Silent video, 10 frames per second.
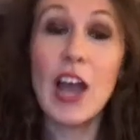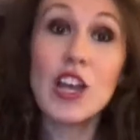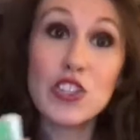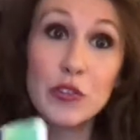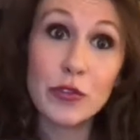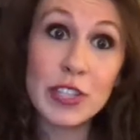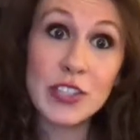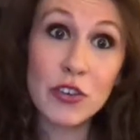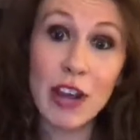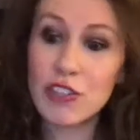So for this
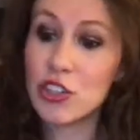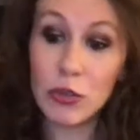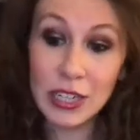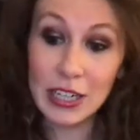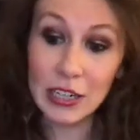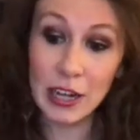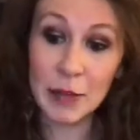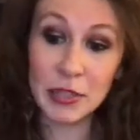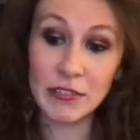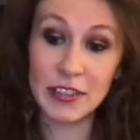craft, you only need a
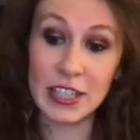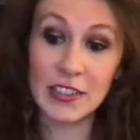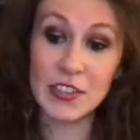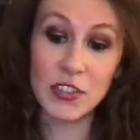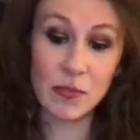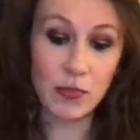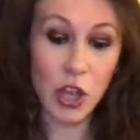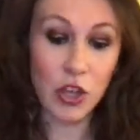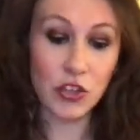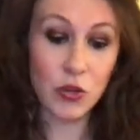couple of things.
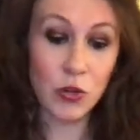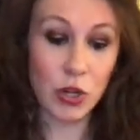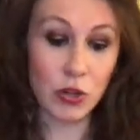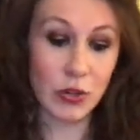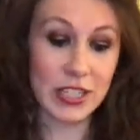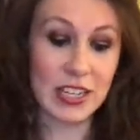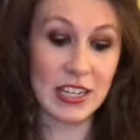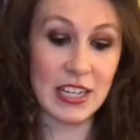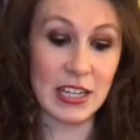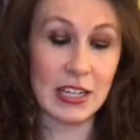You are going to
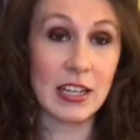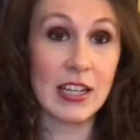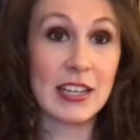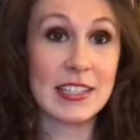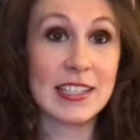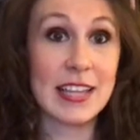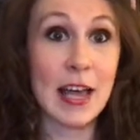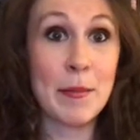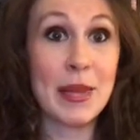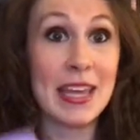need
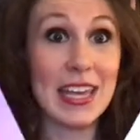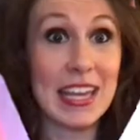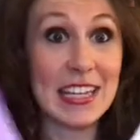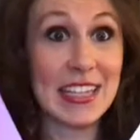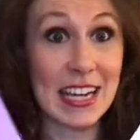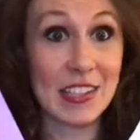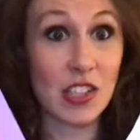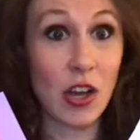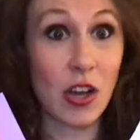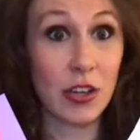some index
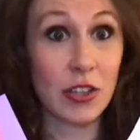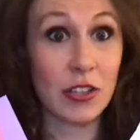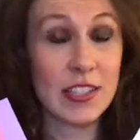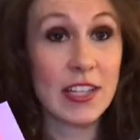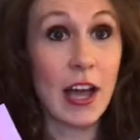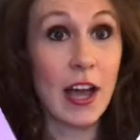cards.